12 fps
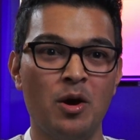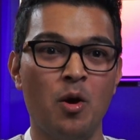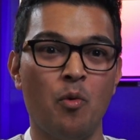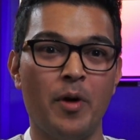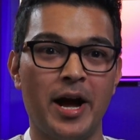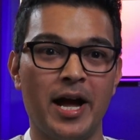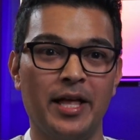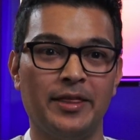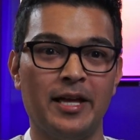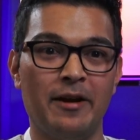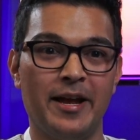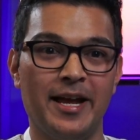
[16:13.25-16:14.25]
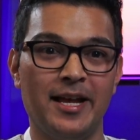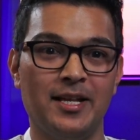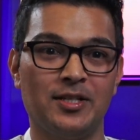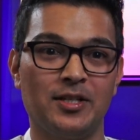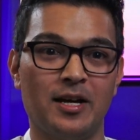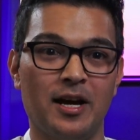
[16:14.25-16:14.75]
where there
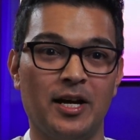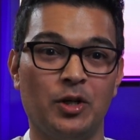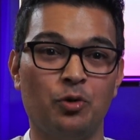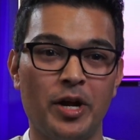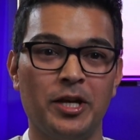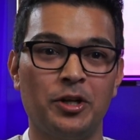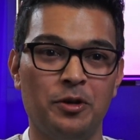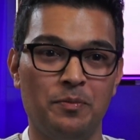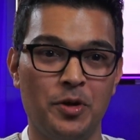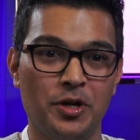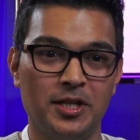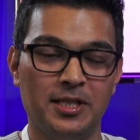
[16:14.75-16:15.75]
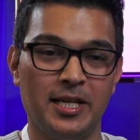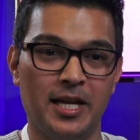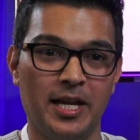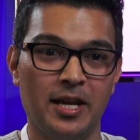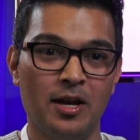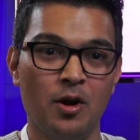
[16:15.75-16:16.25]
is a great community